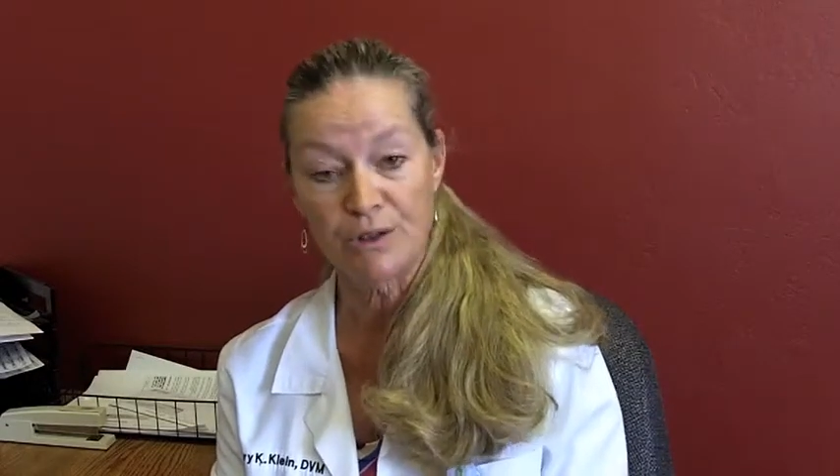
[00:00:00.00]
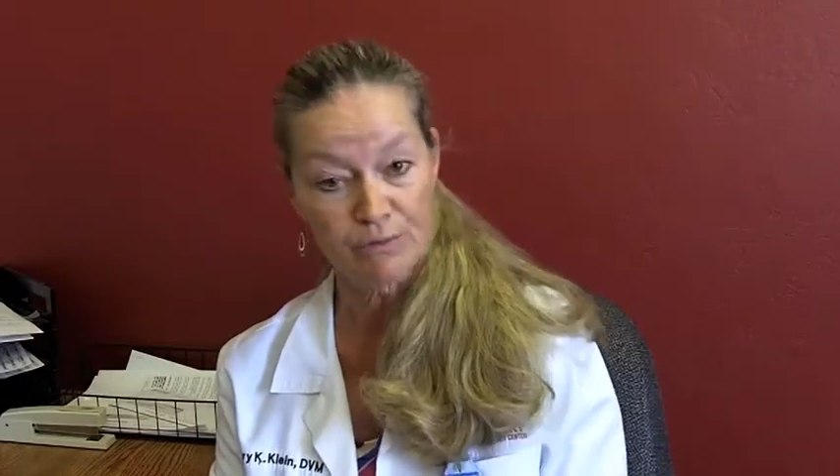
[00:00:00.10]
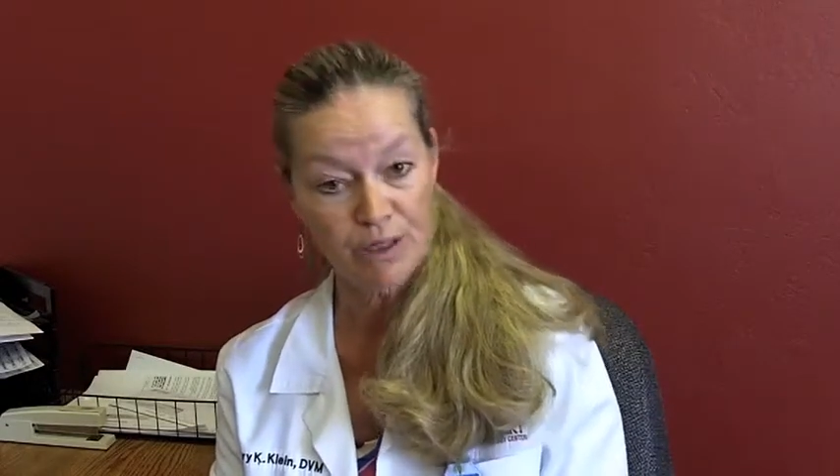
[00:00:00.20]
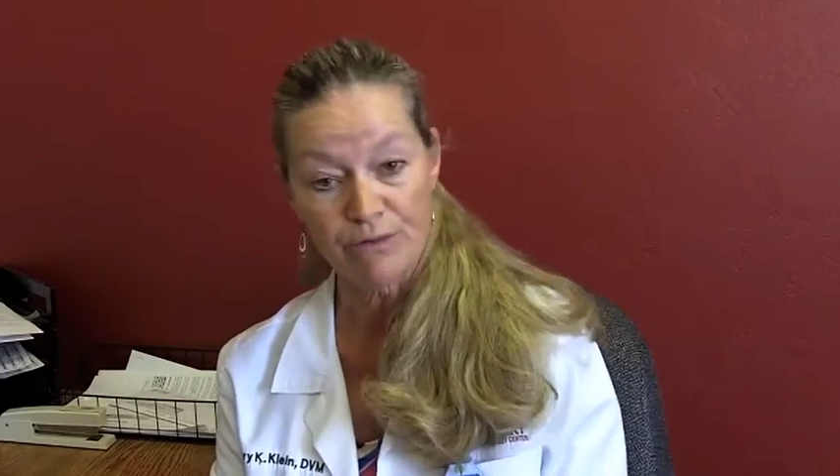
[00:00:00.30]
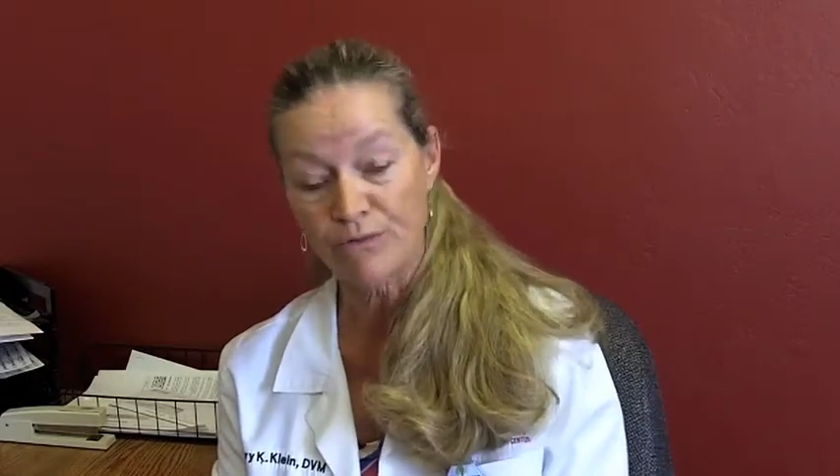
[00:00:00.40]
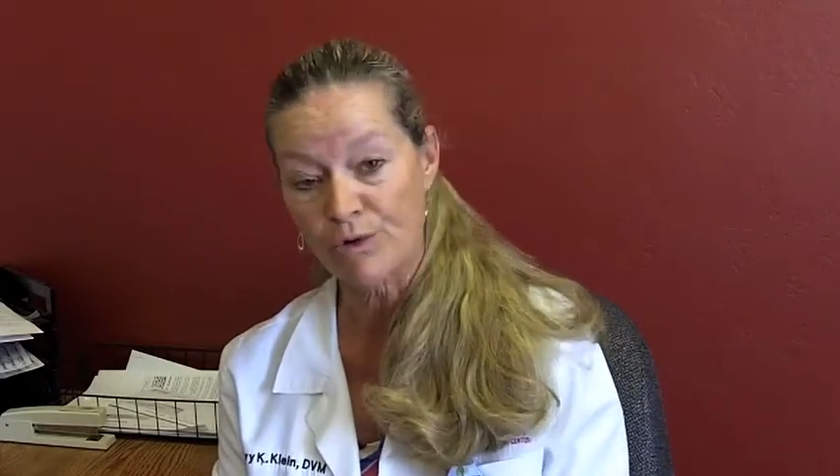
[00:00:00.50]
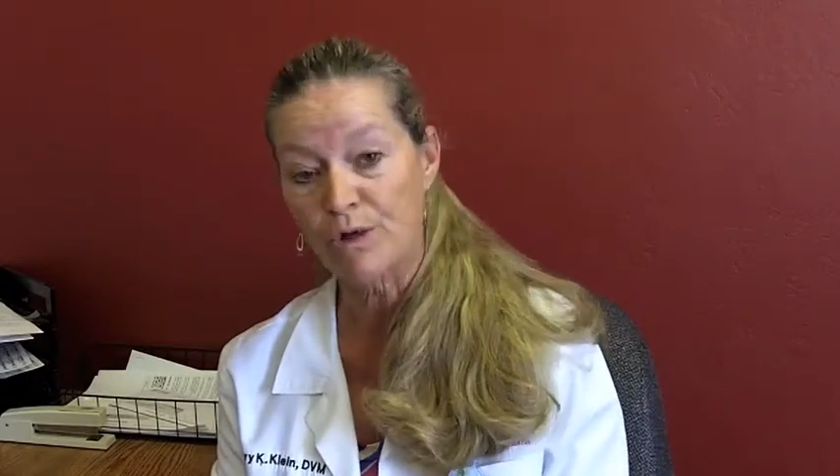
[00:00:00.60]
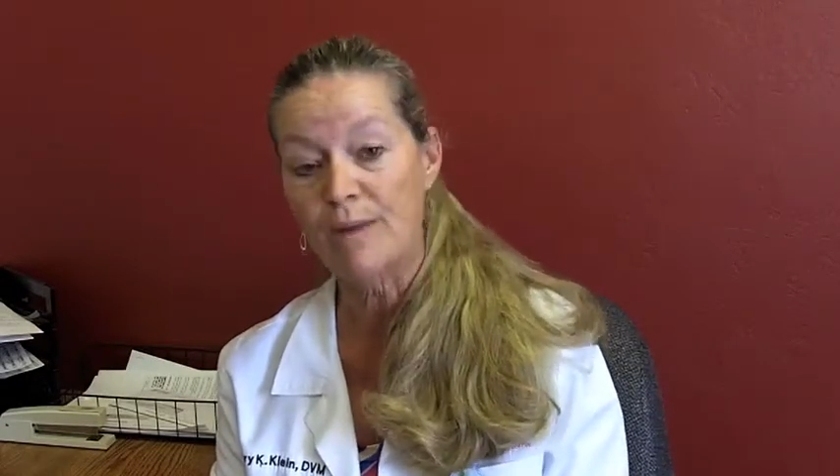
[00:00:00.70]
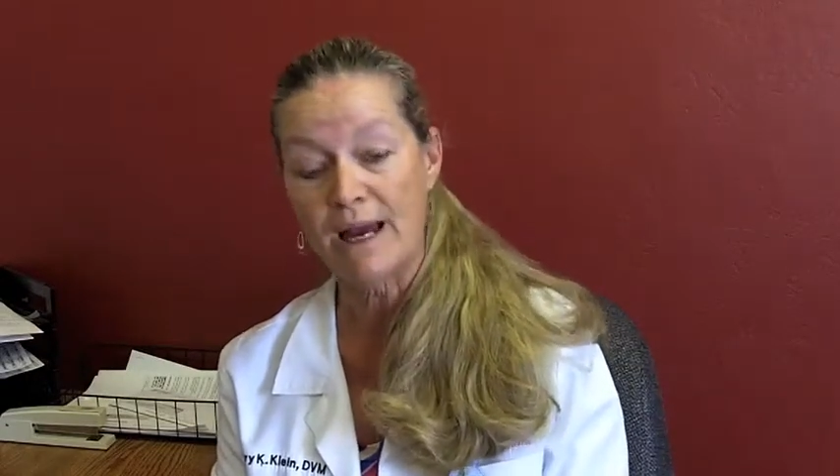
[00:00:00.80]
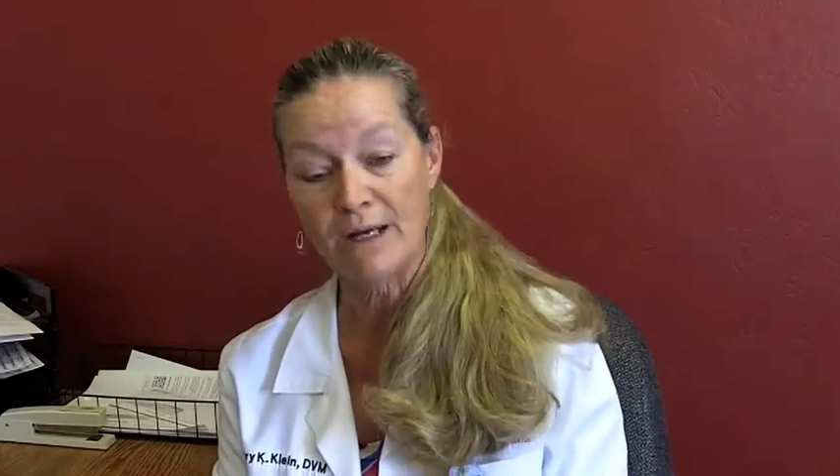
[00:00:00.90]
in written
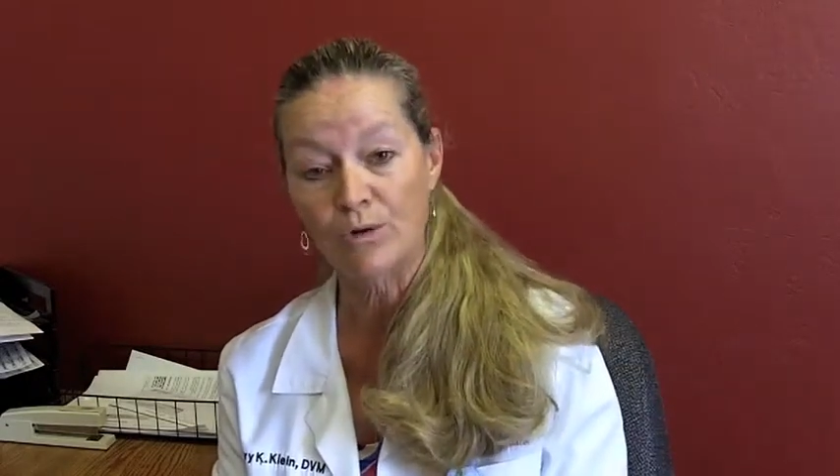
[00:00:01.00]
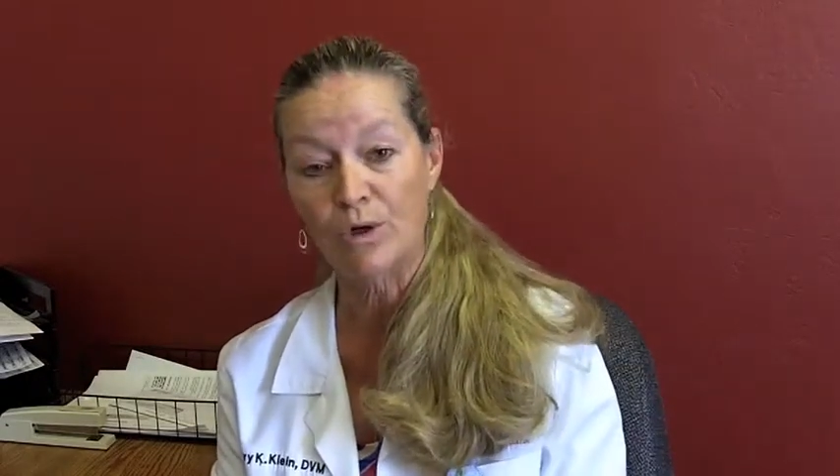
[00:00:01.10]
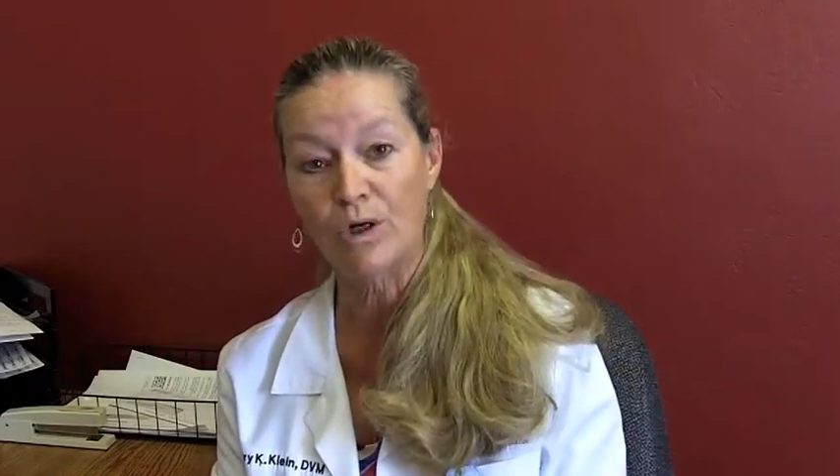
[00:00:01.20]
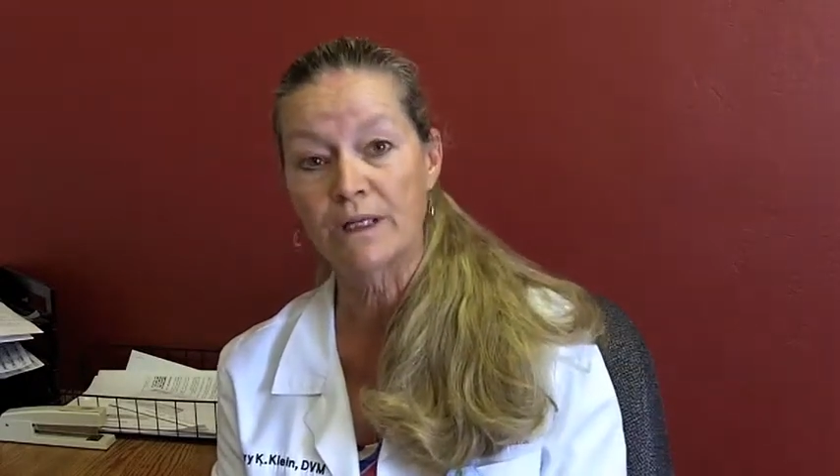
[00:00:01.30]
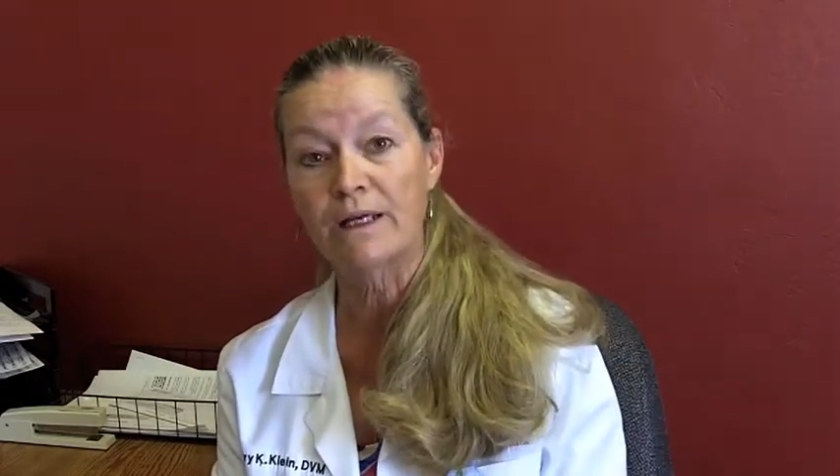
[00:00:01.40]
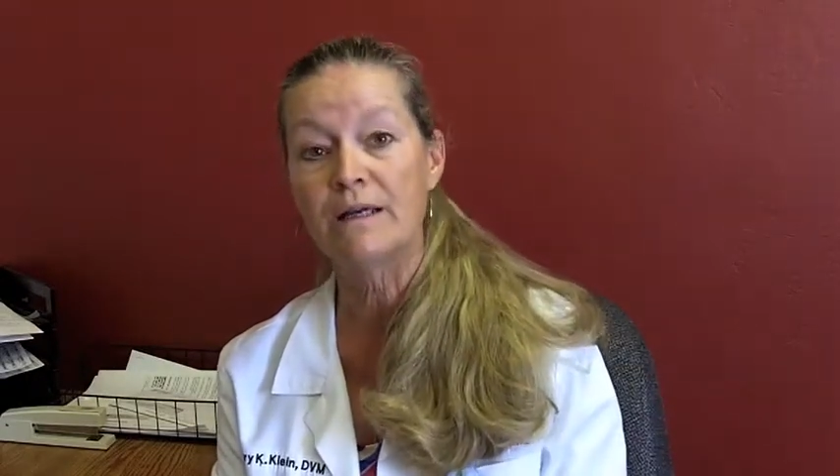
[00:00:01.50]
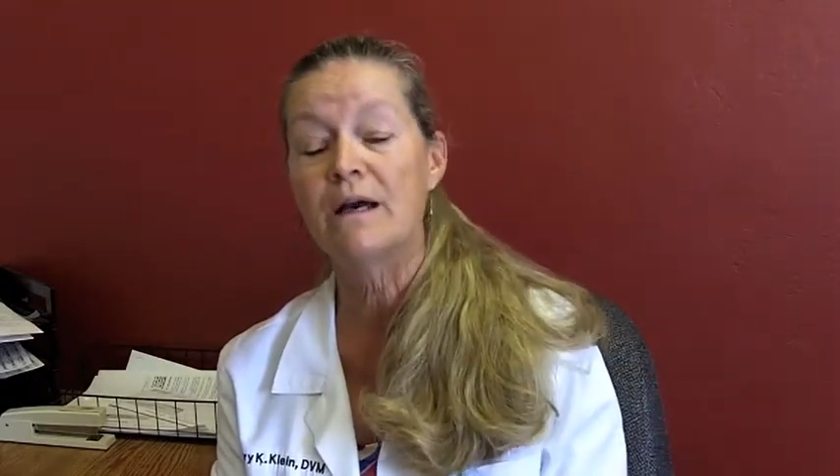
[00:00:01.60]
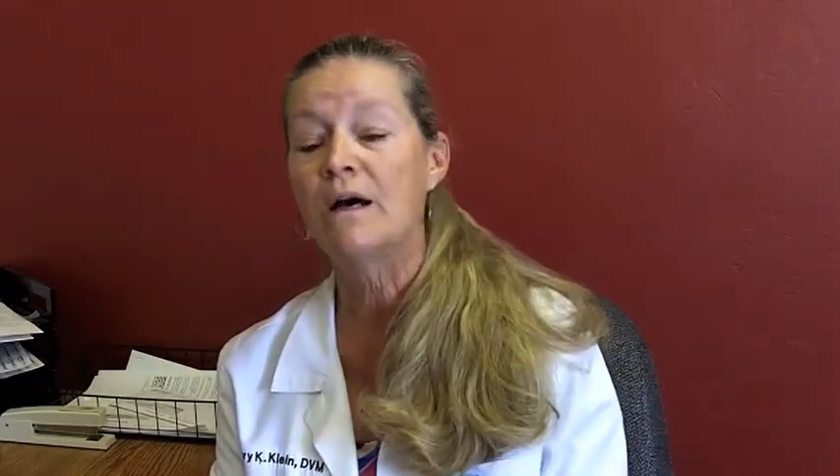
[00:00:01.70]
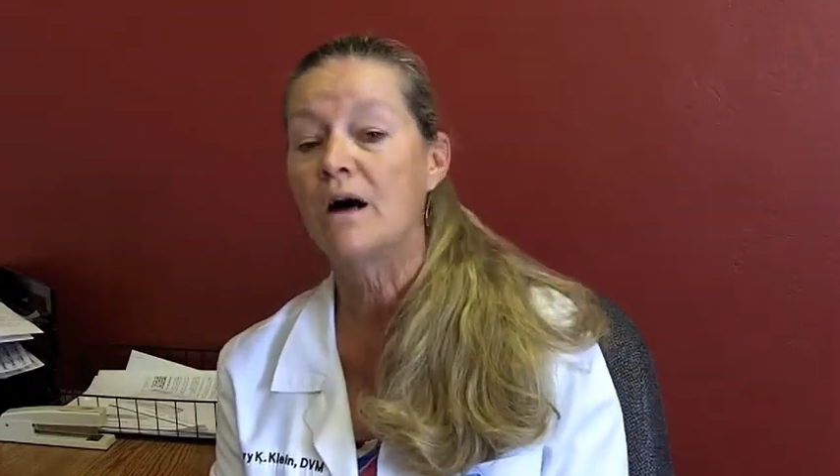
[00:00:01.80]
form and orally